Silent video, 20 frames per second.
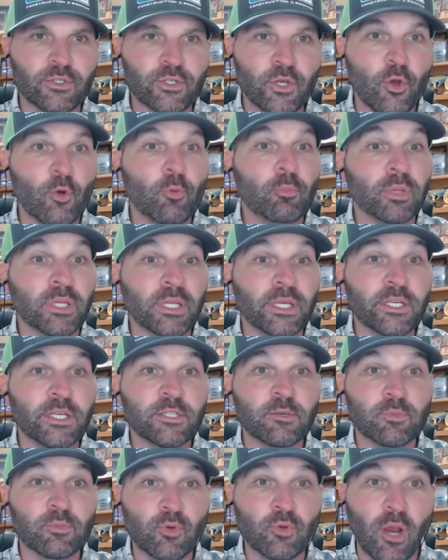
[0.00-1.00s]
So
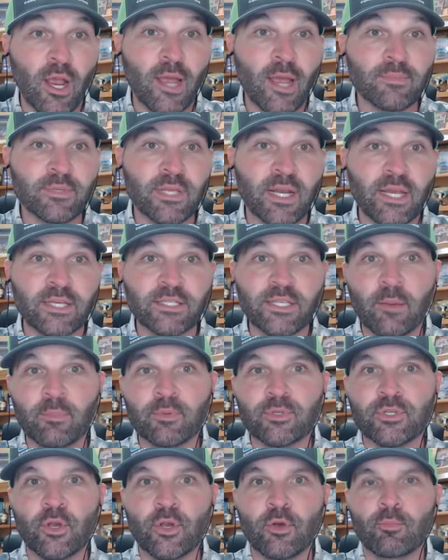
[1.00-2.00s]
please subscribe. Today's
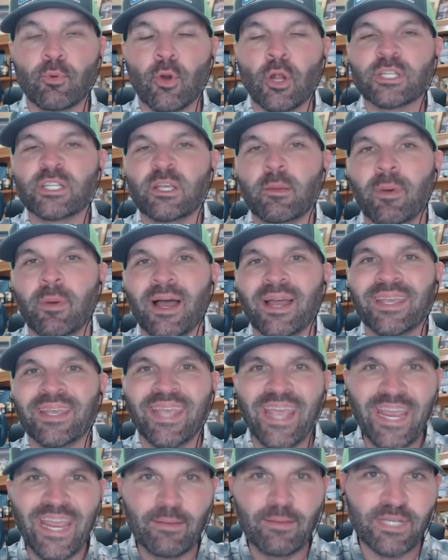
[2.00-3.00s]
episode brought to you by
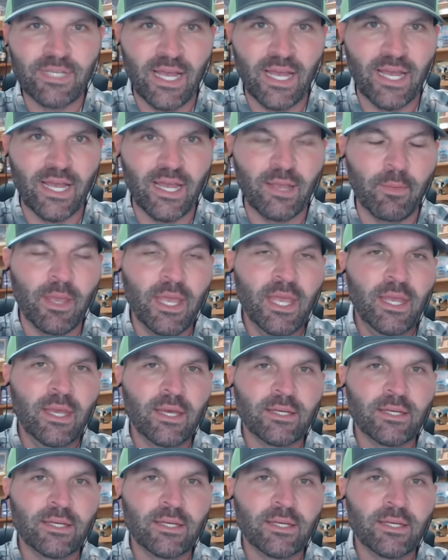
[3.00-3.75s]
Game Time.